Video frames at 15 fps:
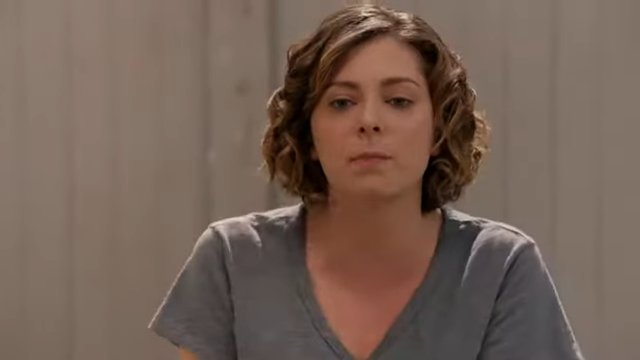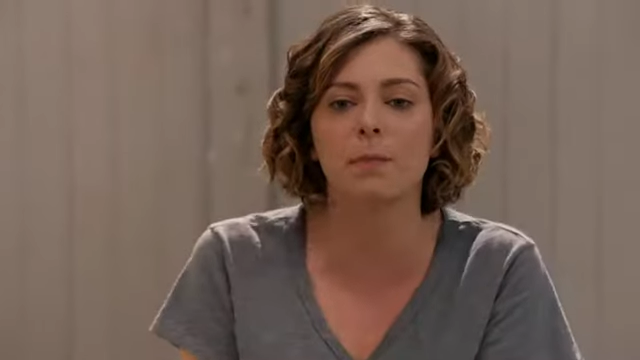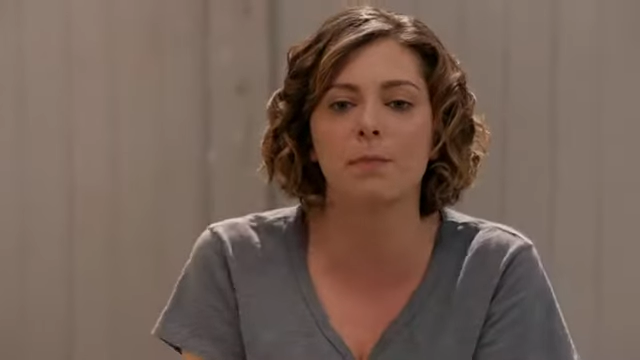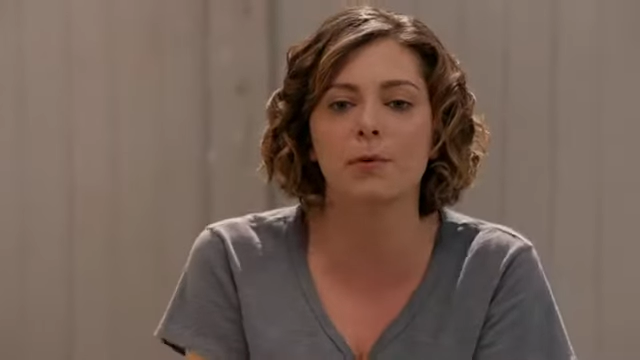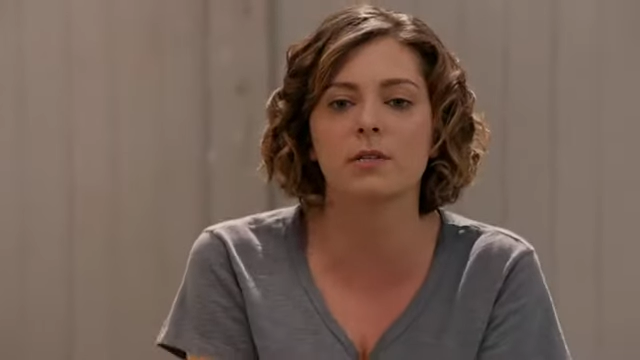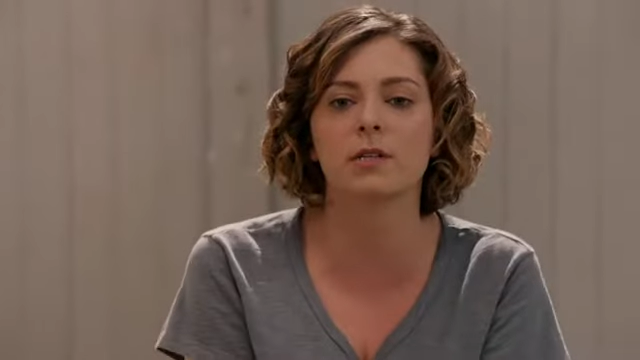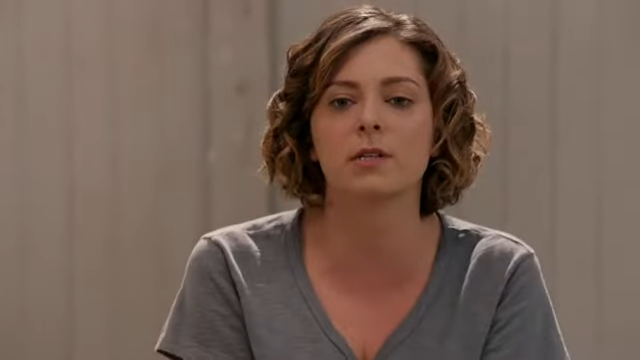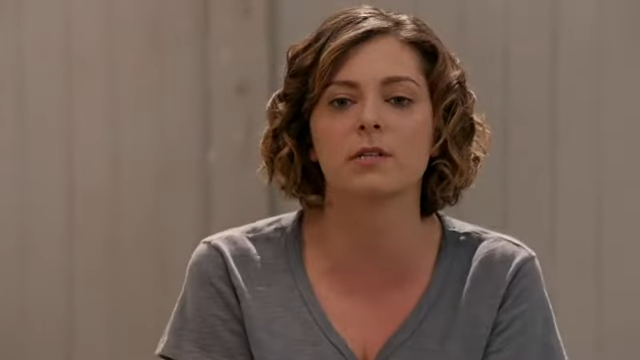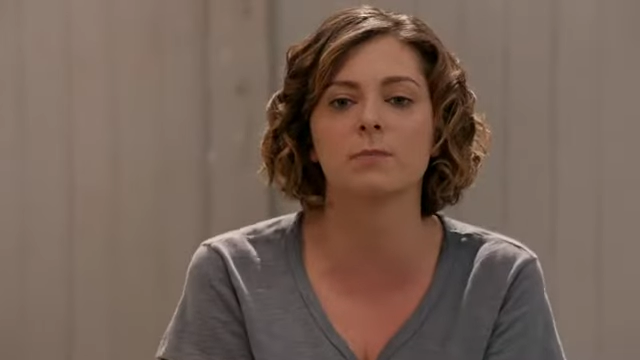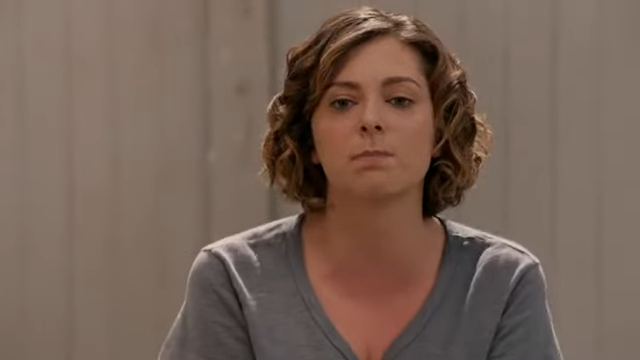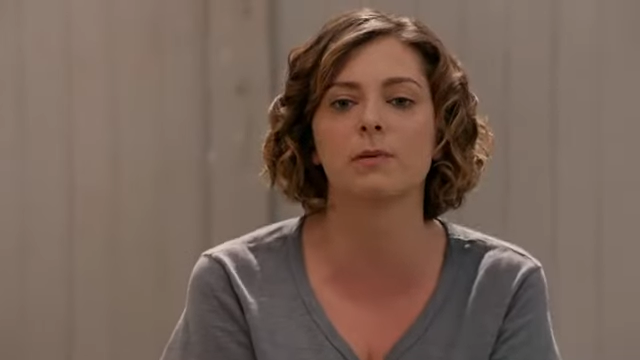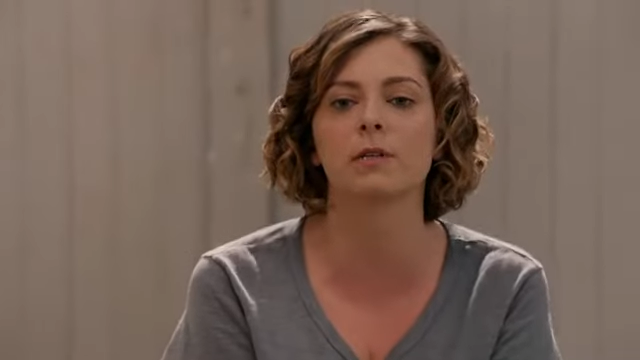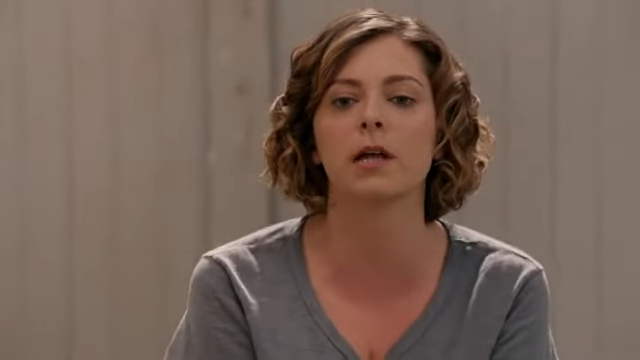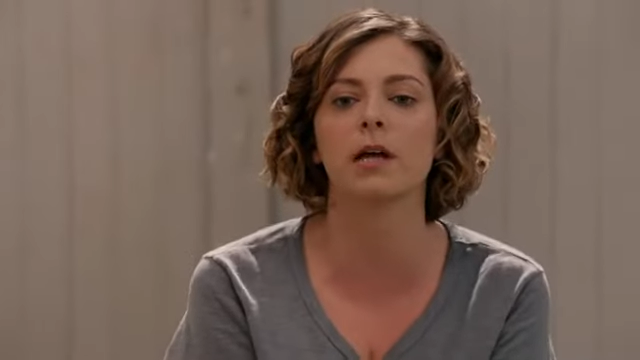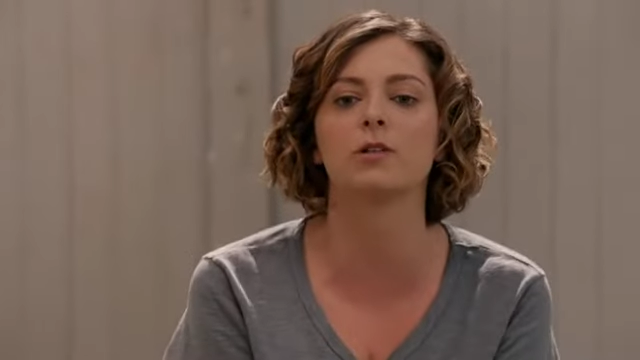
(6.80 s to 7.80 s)
and princess
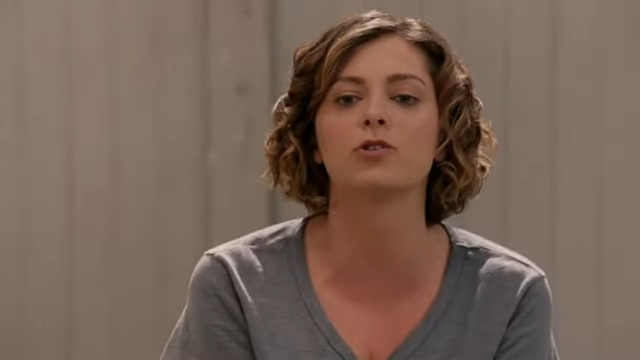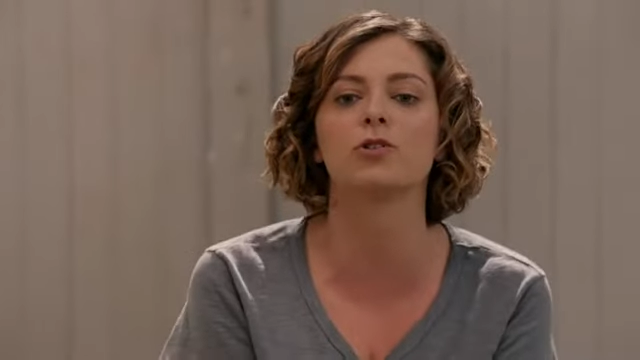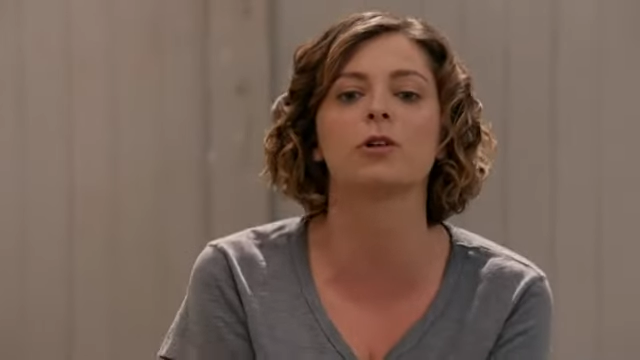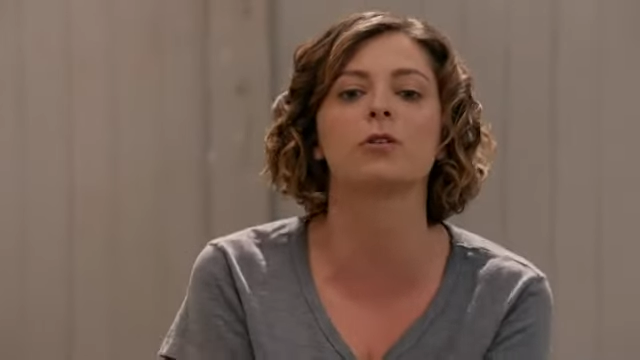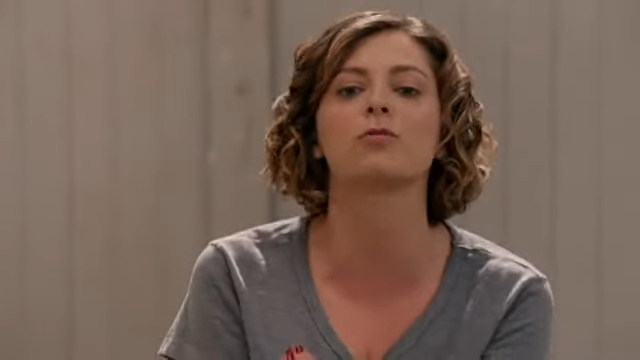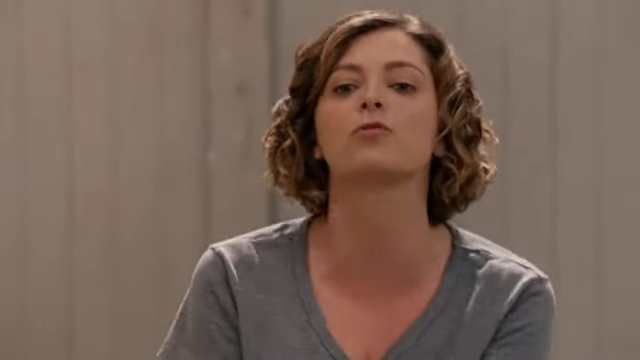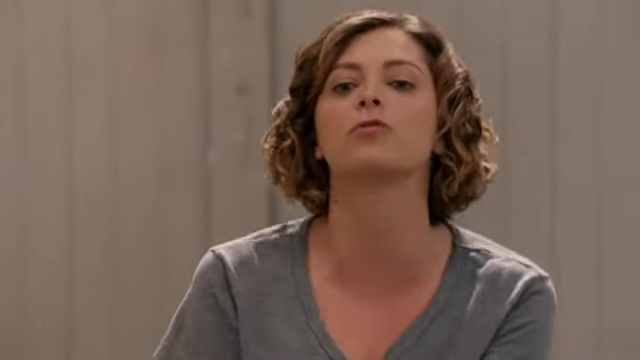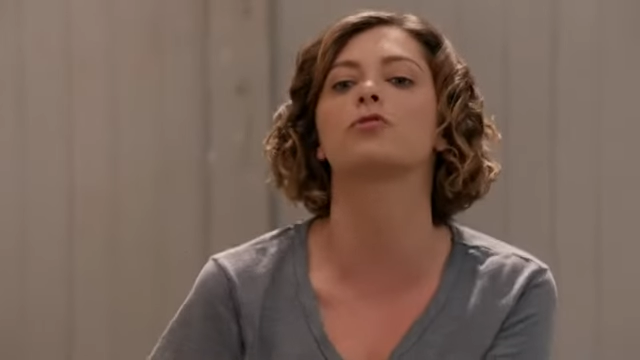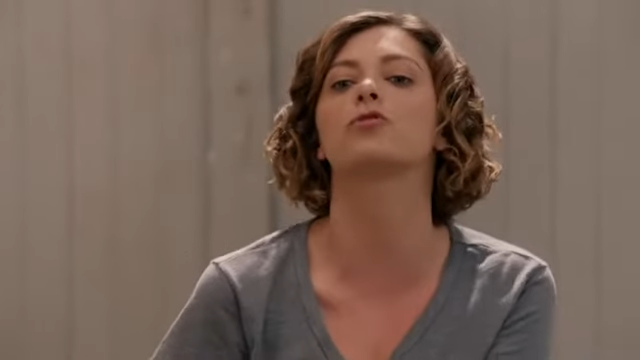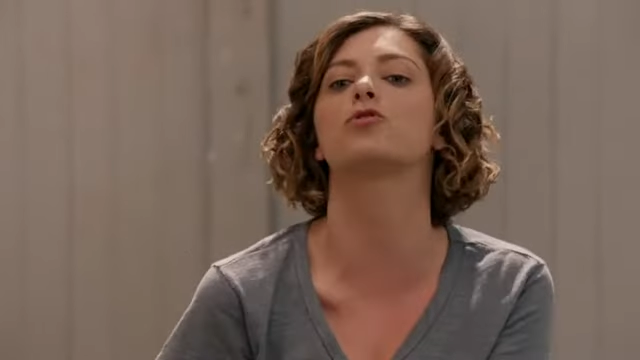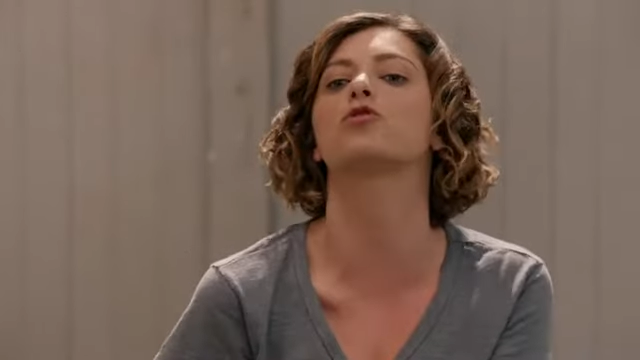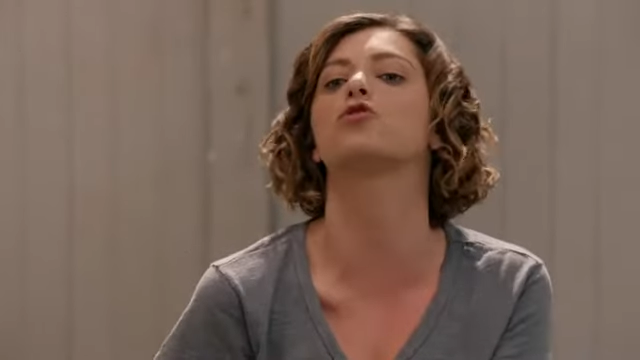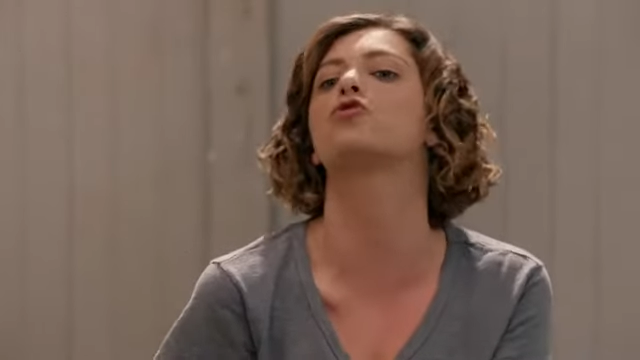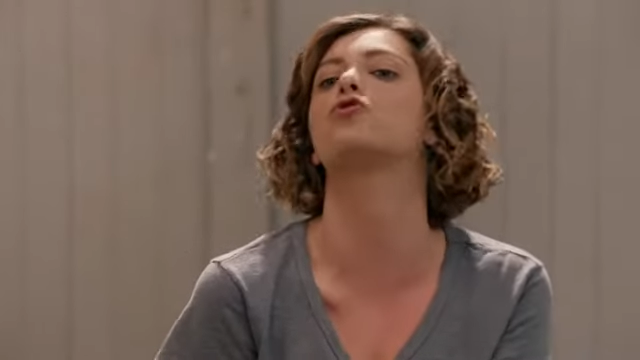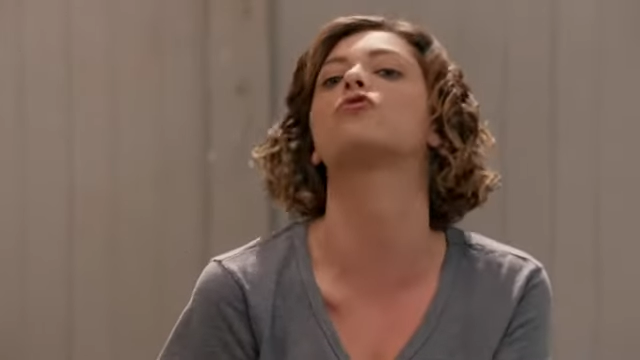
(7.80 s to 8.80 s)
pledge their
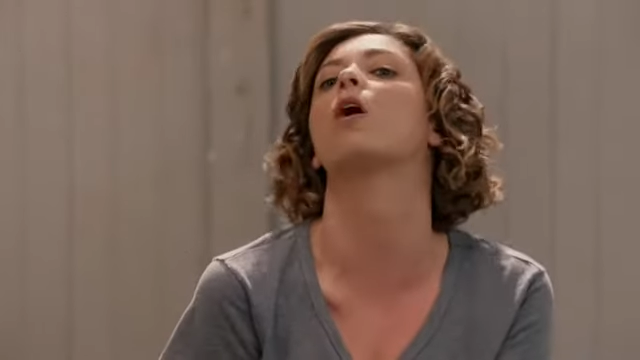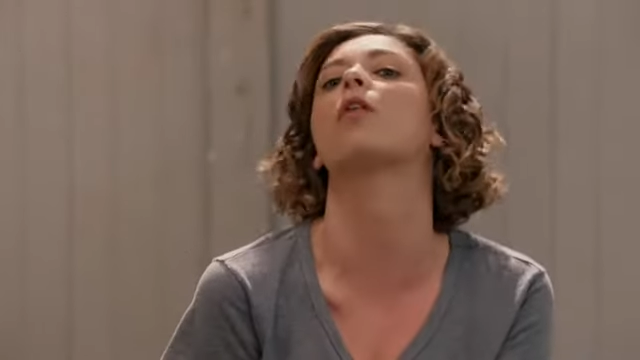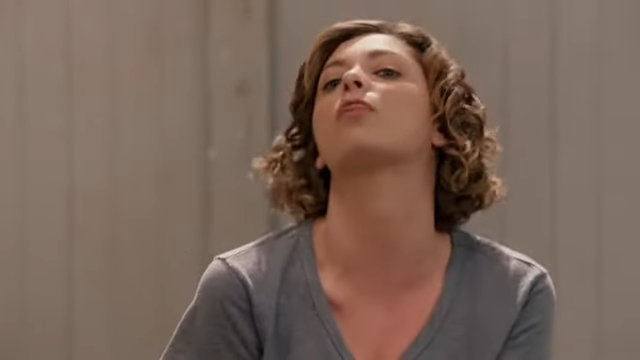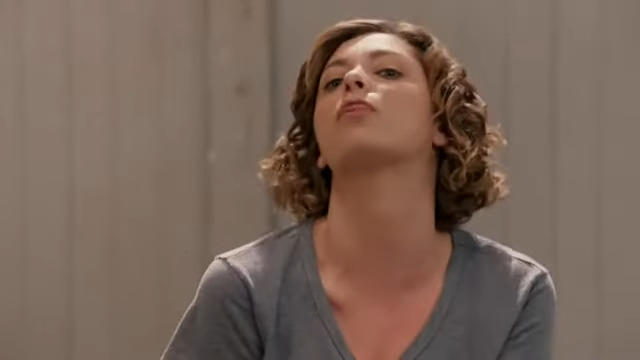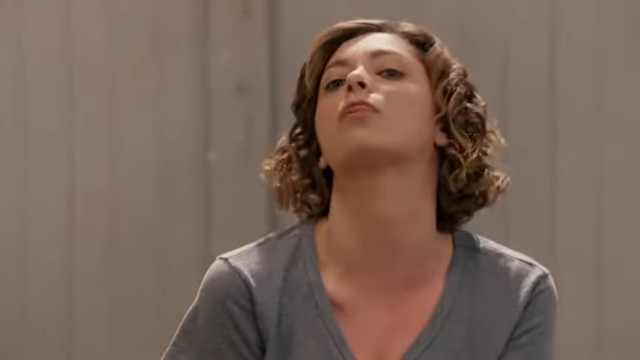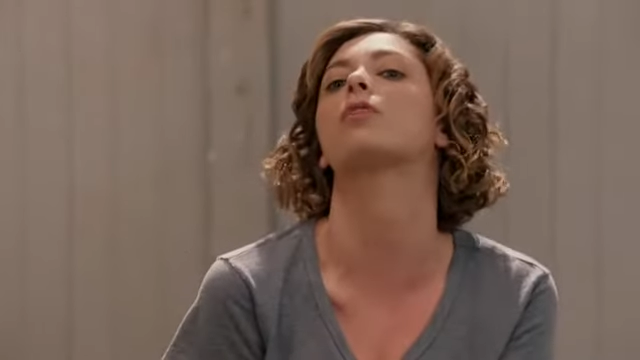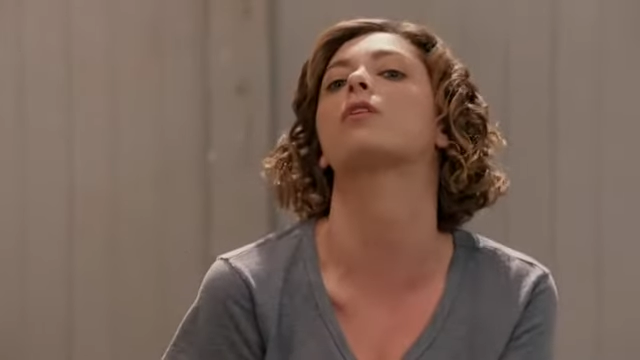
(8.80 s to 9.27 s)
troth.